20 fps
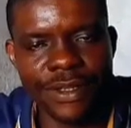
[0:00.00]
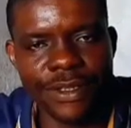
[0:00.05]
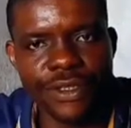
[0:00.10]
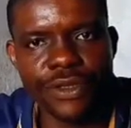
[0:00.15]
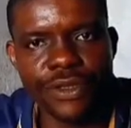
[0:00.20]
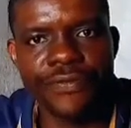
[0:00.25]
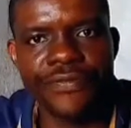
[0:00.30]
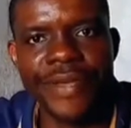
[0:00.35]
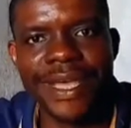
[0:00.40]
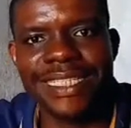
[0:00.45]

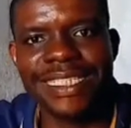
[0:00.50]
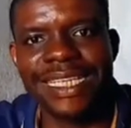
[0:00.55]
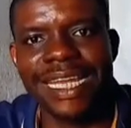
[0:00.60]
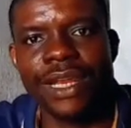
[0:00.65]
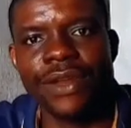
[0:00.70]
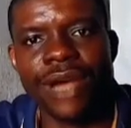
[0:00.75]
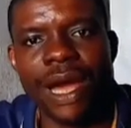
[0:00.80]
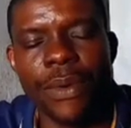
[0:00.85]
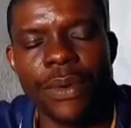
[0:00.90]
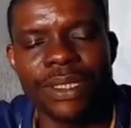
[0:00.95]
So first,
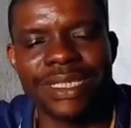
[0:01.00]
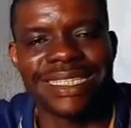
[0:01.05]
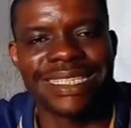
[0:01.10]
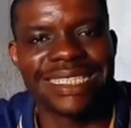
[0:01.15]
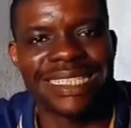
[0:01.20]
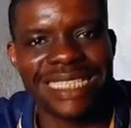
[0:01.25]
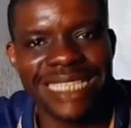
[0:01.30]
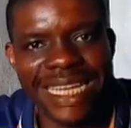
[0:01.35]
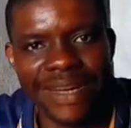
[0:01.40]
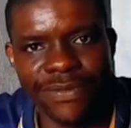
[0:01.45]
let's look at what the
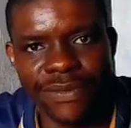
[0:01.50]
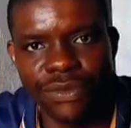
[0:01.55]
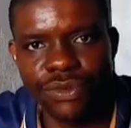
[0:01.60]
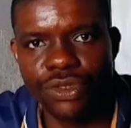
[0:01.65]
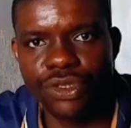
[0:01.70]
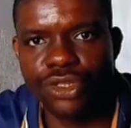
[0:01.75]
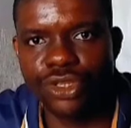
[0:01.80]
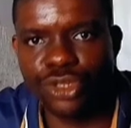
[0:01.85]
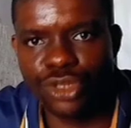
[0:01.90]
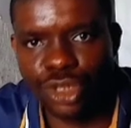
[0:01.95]

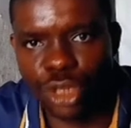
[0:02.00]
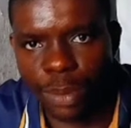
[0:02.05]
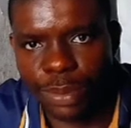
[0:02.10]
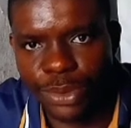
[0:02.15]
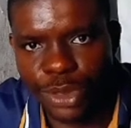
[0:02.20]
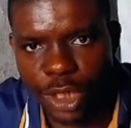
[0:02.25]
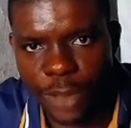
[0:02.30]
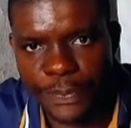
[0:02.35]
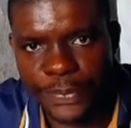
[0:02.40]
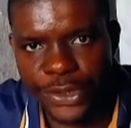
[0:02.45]
7
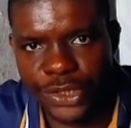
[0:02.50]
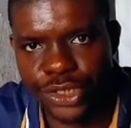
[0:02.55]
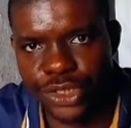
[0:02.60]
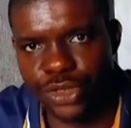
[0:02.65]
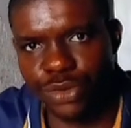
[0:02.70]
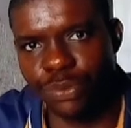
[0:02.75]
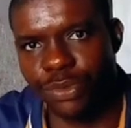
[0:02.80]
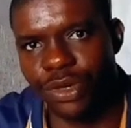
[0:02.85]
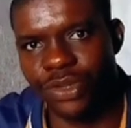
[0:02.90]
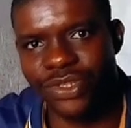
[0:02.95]

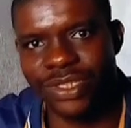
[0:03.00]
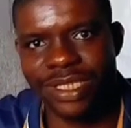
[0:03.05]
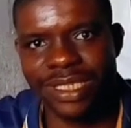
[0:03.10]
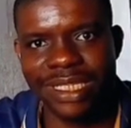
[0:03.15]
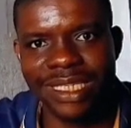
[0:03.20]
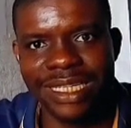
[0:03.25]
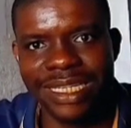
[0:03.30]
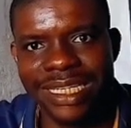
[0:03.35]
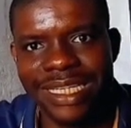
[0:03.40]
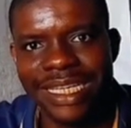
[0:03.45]
subtopics you must
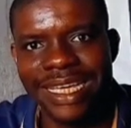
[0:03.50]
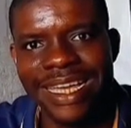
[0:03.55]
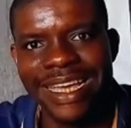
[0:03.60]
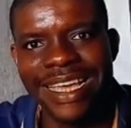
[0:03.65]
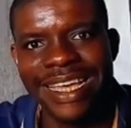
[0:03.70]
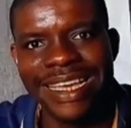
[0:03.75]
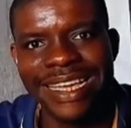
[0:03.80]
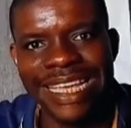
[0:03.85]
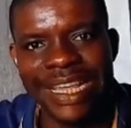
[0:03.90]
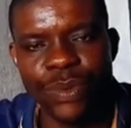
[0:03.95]
see
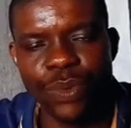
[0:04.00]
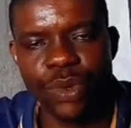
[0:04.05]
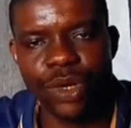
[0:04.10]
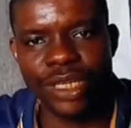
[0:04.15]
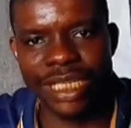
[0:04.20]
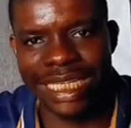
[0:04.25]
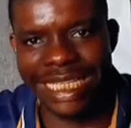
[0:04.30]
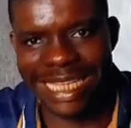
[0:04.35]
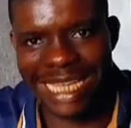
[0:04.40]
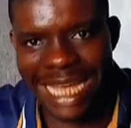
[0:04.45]
in
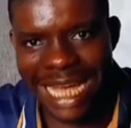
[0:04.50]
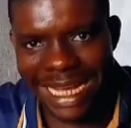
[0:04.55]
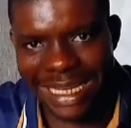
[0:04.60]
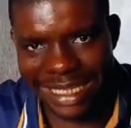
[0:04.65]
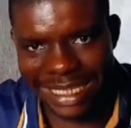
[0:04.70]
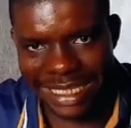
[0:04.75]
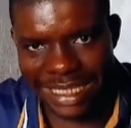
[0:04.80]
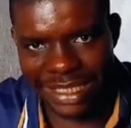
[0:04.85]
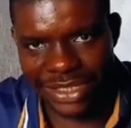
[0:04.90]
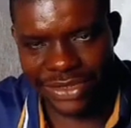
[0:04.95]
the
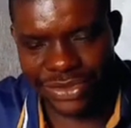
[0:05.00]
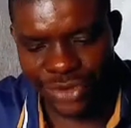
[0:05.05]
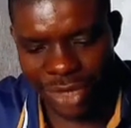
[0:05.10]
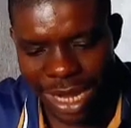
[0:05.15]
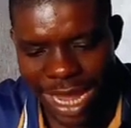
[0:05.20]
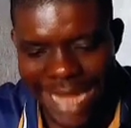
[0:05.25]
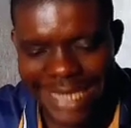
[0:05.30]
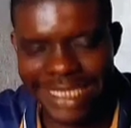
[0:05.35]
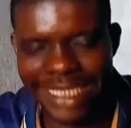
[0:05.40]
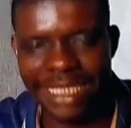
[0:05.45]
alkenes,
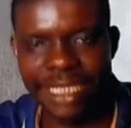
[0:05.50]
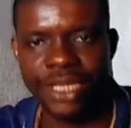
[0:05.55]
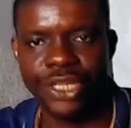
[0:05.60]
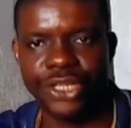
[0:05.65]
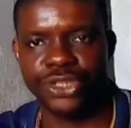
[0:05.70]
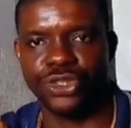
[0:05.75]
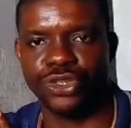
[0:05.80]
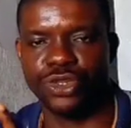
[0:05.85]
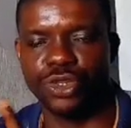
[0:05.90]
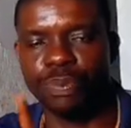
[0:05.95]
right?
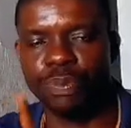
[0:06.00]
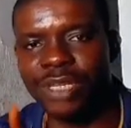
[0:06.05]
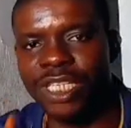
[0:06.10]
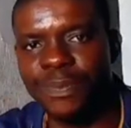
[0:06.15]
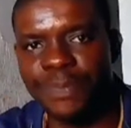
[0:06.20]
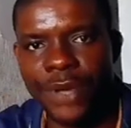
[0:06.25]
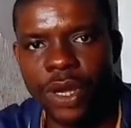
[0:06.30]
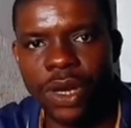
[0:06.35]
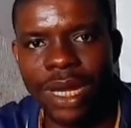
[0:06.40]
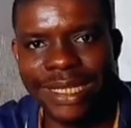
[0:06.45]
So
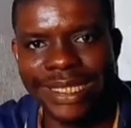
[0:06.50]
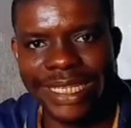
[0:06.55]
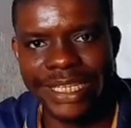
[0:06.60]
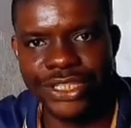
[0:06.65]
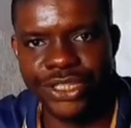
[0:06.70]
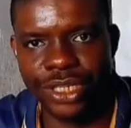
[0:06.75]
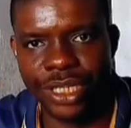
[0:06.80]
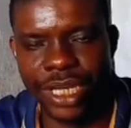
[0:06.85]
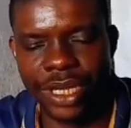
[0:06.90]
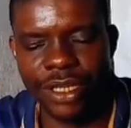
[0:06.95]
please pay close
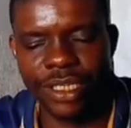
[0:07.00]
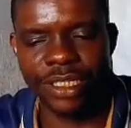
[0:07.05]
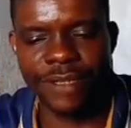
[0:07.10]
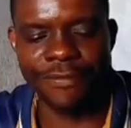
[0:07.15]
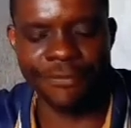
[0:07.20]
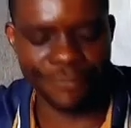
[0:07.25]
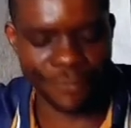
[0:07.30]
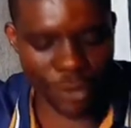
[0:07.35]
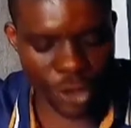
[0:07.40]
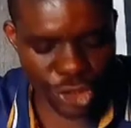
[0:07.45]
attention here. The
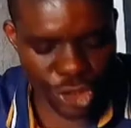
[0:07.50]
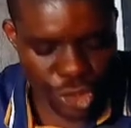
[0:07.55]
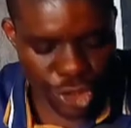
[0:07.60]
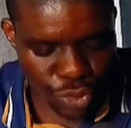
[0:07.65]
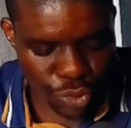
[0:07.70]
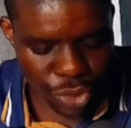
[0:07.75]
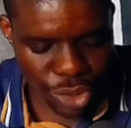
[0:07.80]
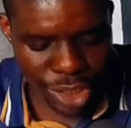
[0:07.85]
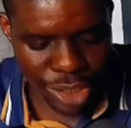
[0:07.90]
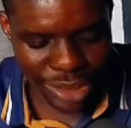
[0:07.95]

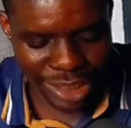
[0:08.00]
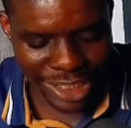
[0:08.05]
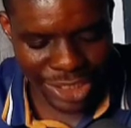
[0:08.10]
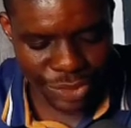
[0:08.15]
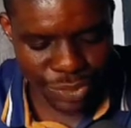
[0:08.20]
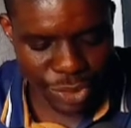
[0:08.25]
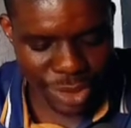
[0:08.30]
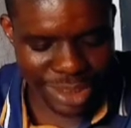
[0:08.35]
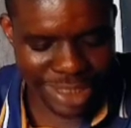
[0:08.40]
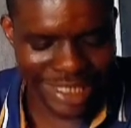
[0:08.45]
first one is